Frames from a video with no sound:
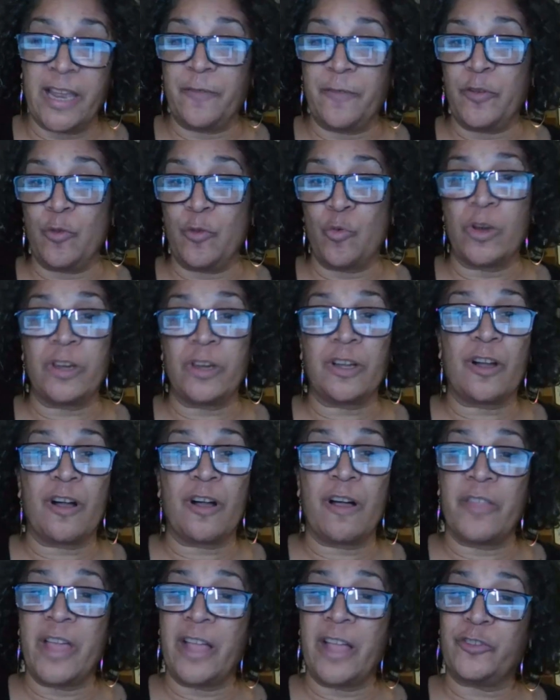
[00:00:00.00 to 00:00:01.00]
And if you want to
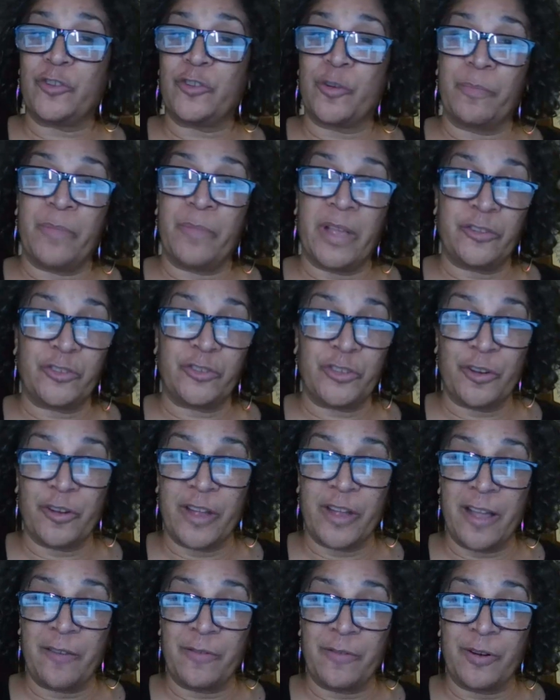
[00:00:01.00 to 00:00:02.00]
call that your best
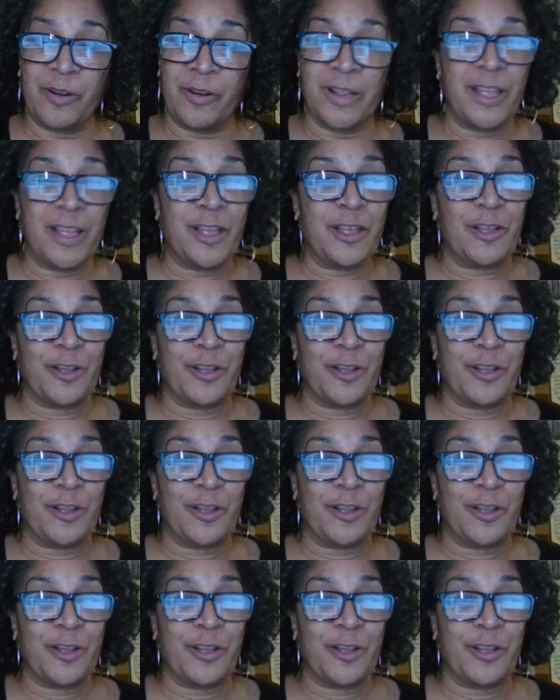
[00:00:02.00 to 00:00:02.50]
year ever,